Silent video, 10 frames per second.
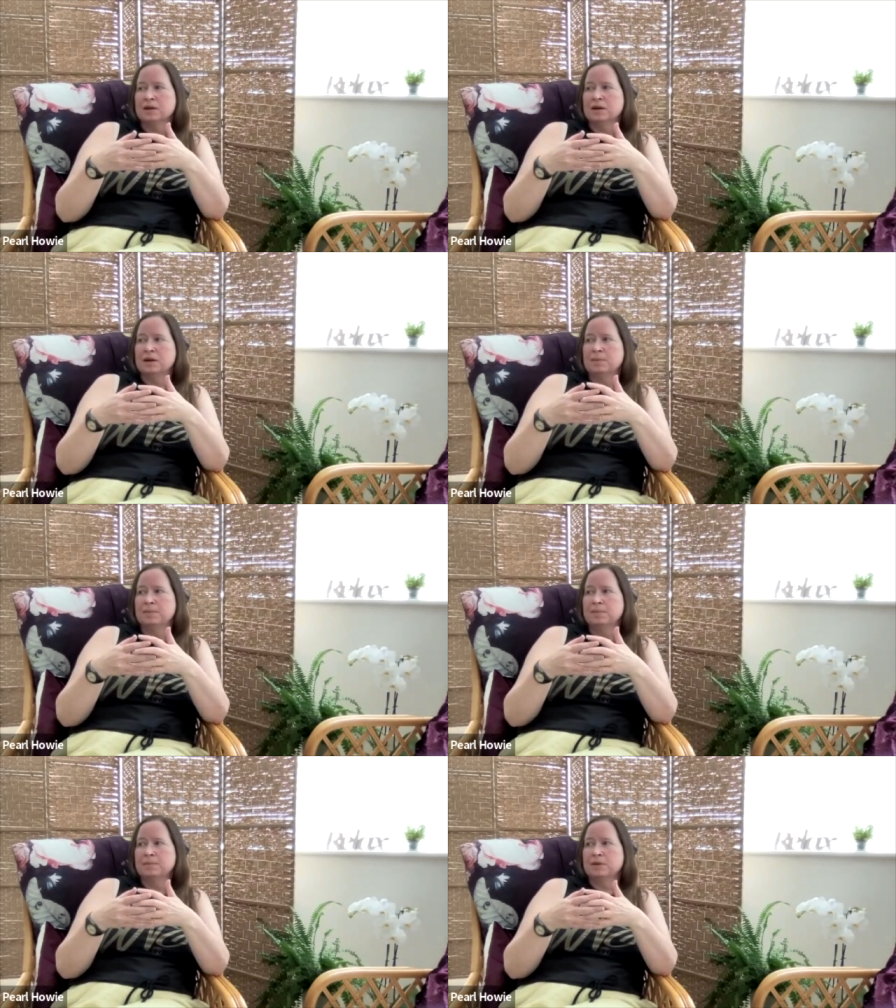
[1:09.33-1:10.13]

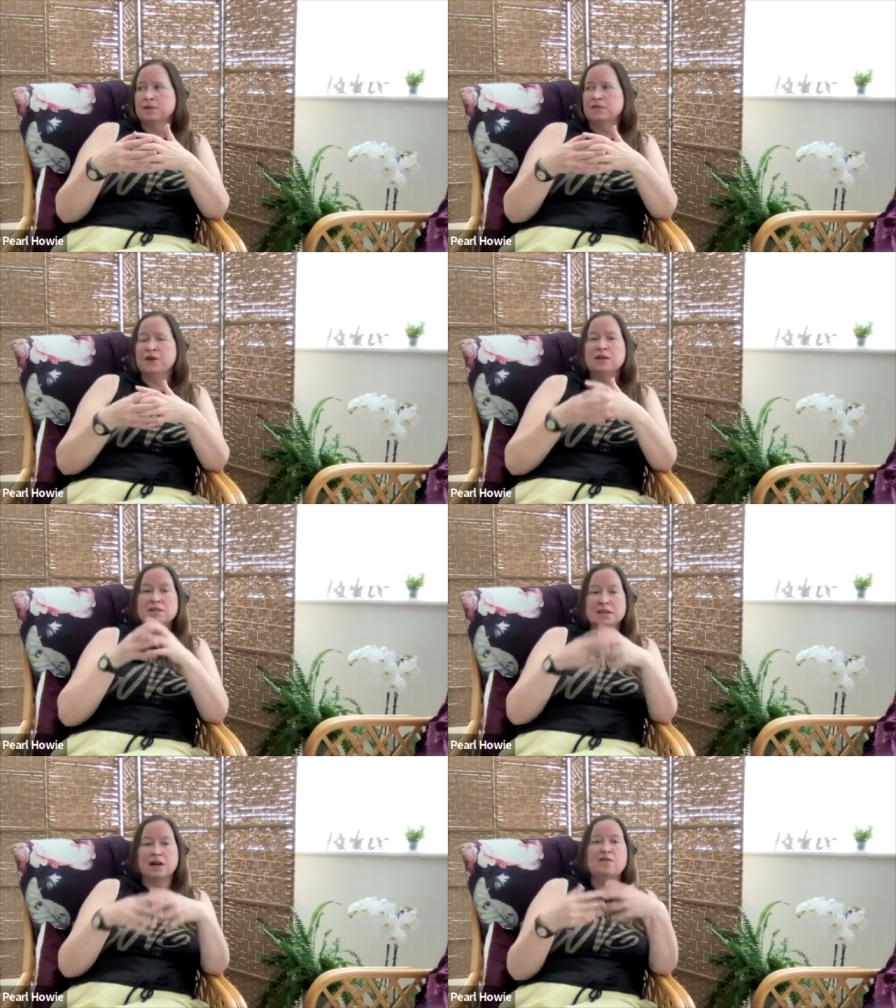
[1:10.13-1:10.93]
um, the
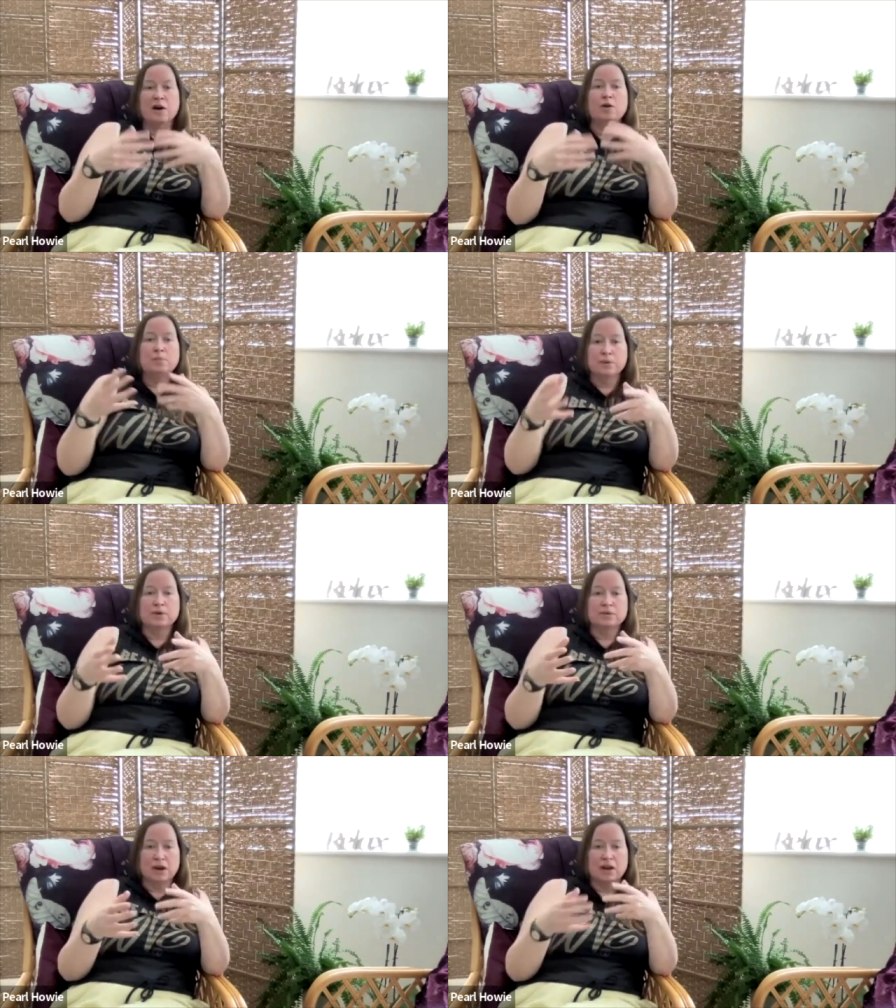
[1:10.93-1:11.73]
first self help
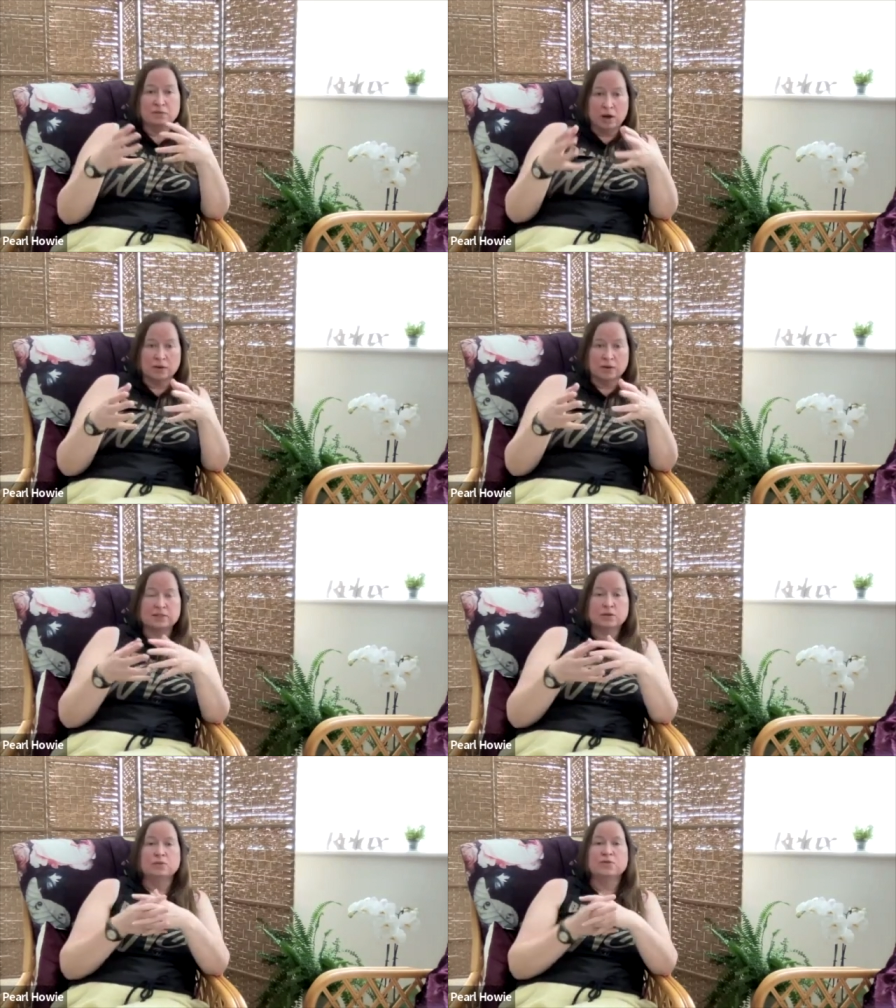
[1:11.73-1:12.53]
book that I wrote
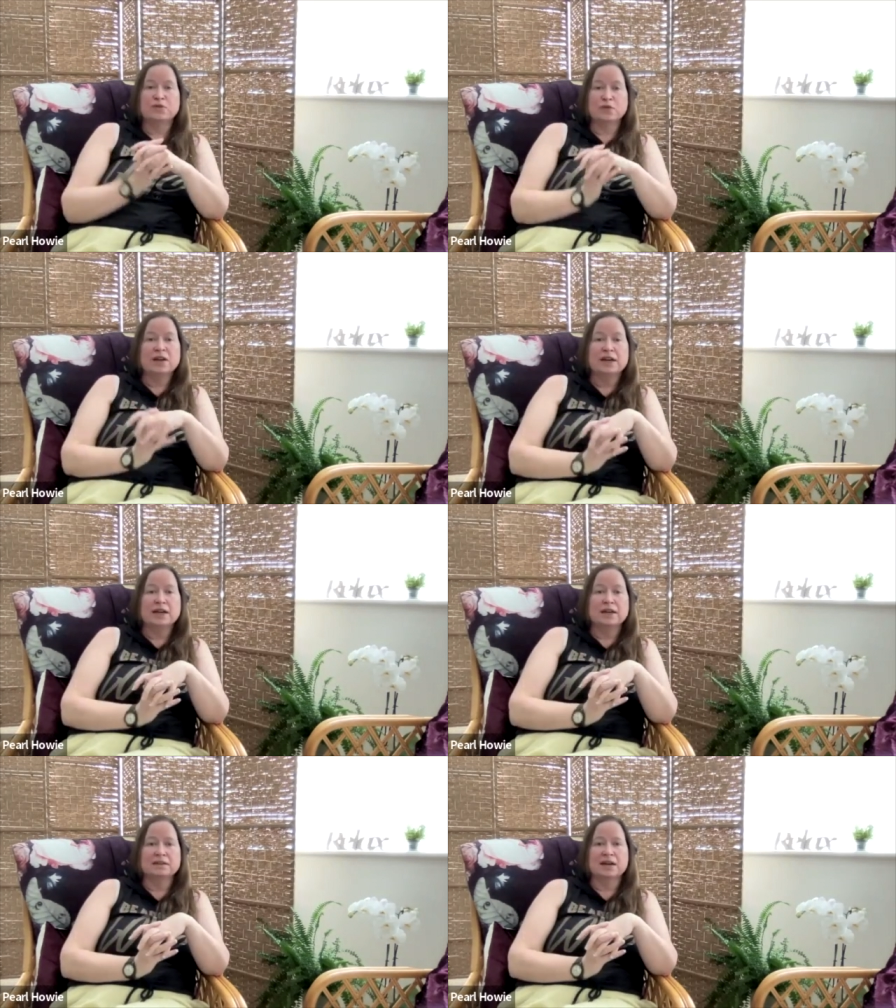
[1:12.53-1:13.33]
is called
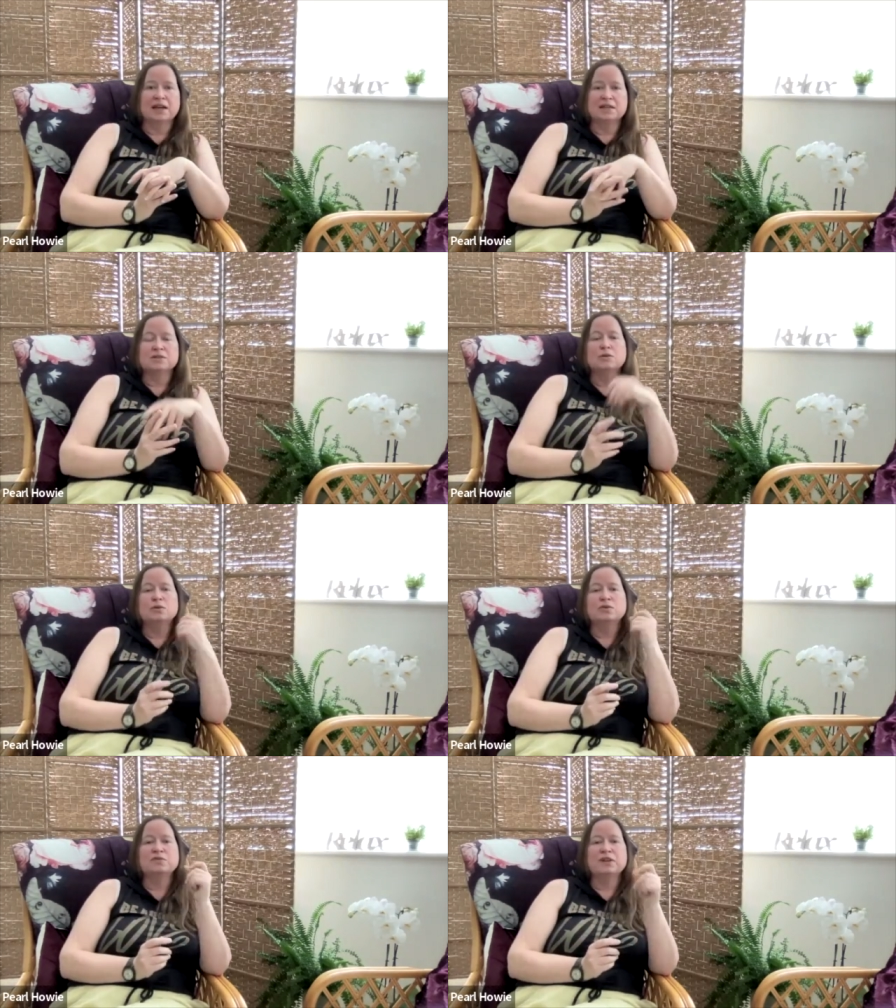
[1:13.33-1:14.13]
Free, and it's
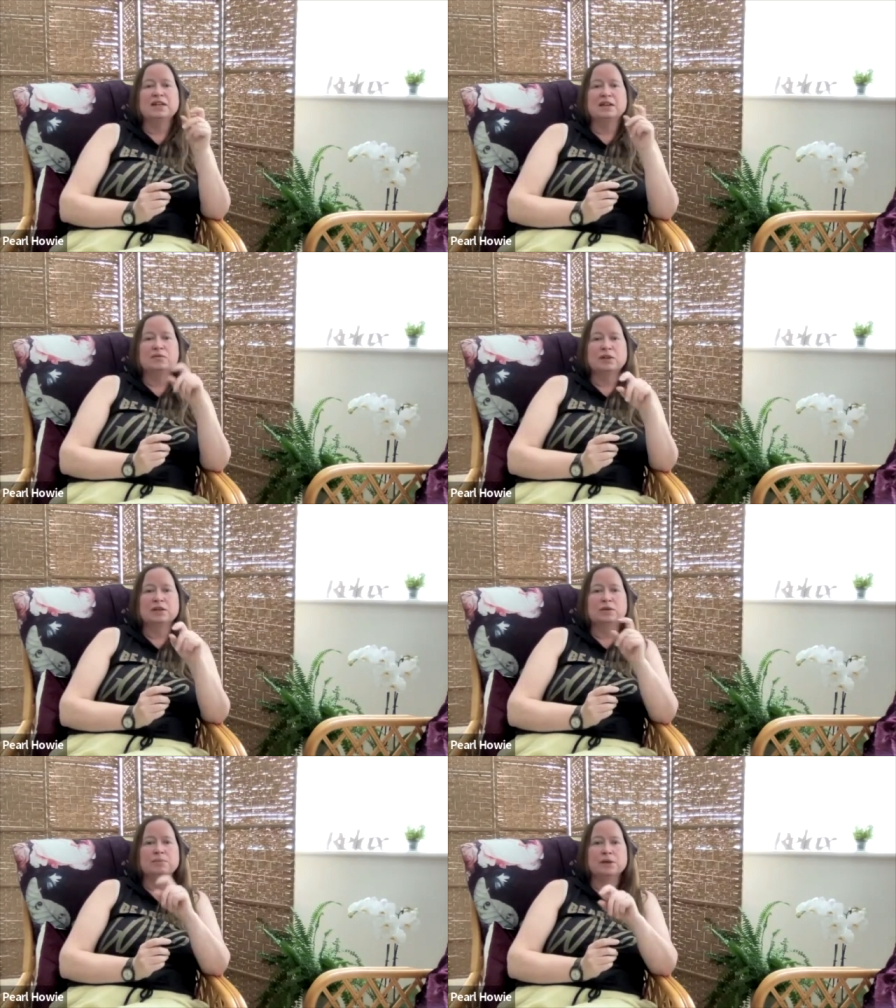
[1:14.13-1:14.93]
called Feeling
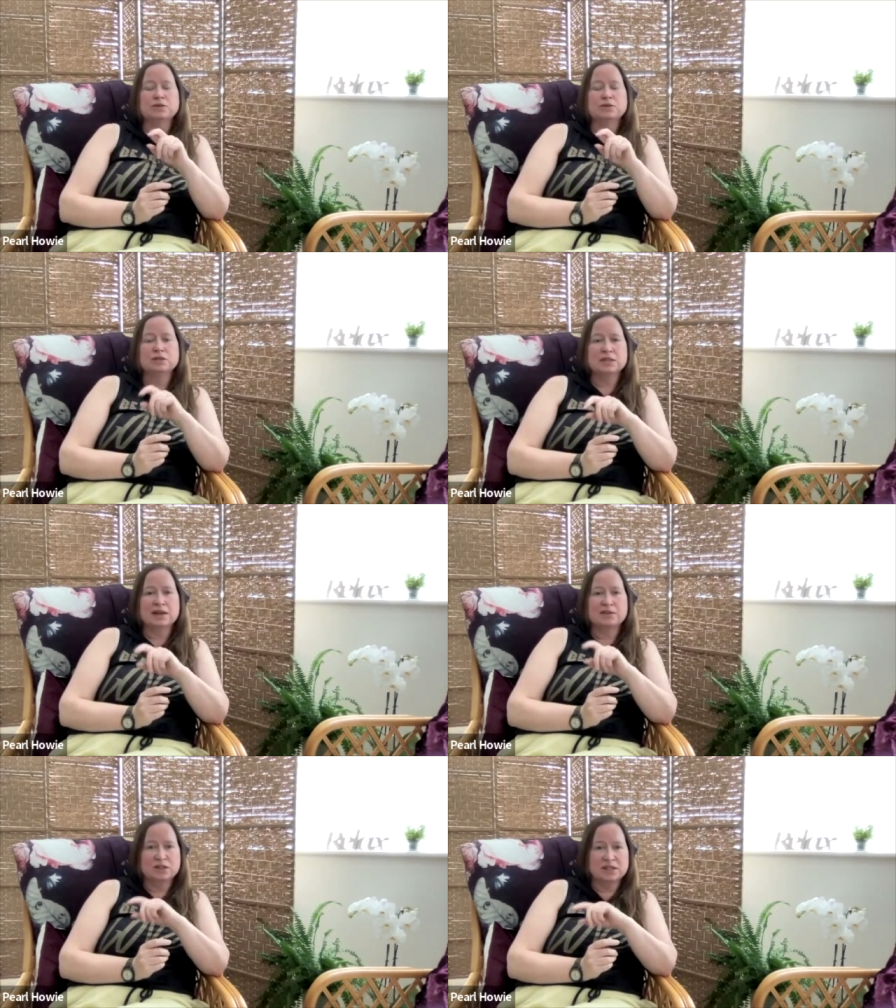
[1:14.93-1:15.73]
Real Emotions
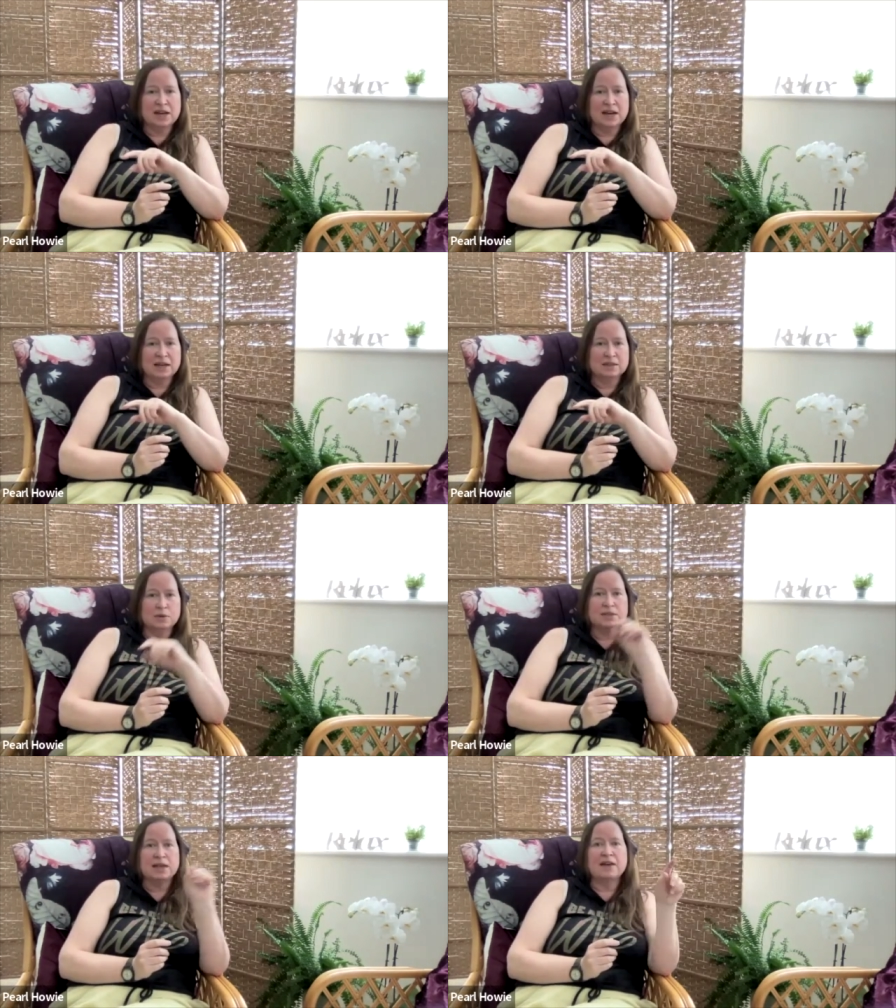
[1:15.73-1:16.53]
Every Day.
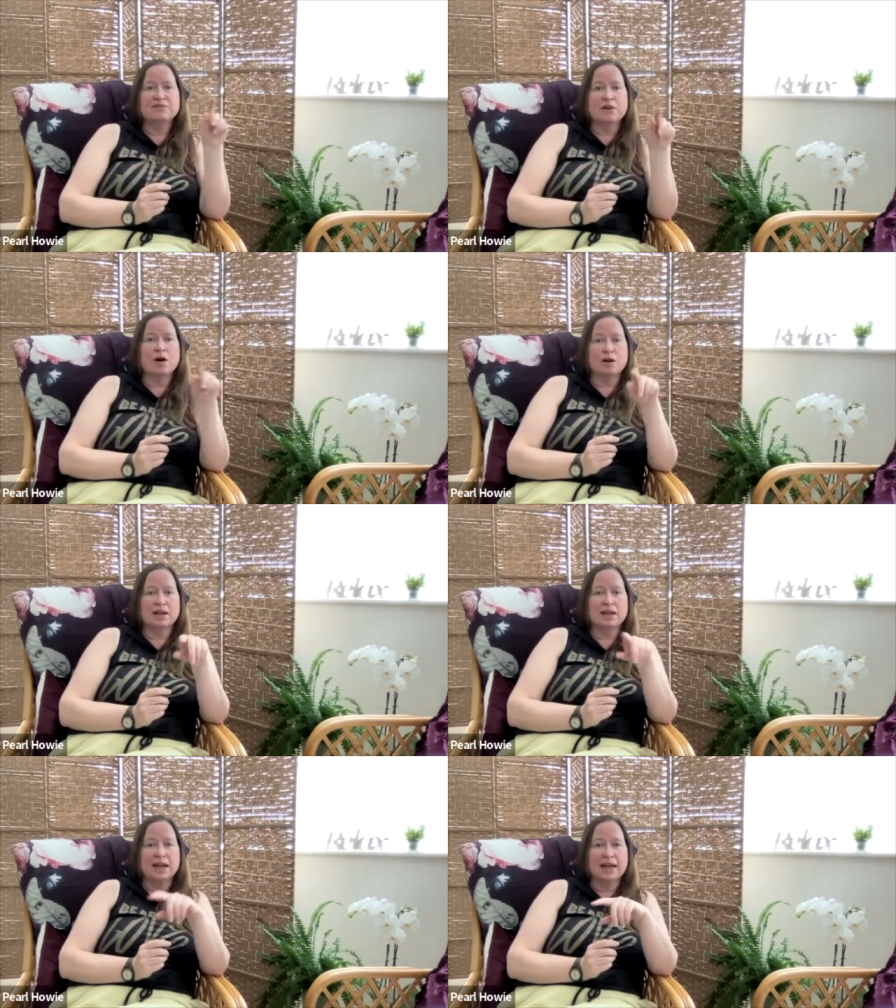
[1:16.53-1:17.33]
So it's F R
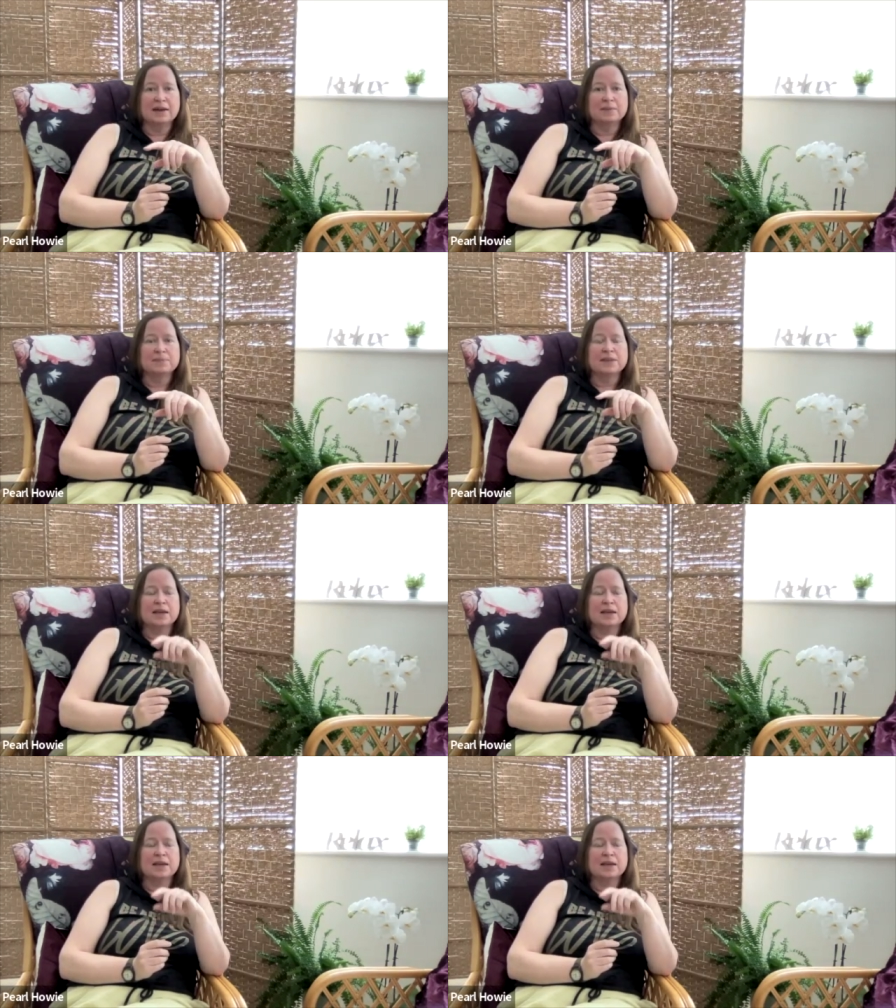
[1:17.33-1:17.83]
E E.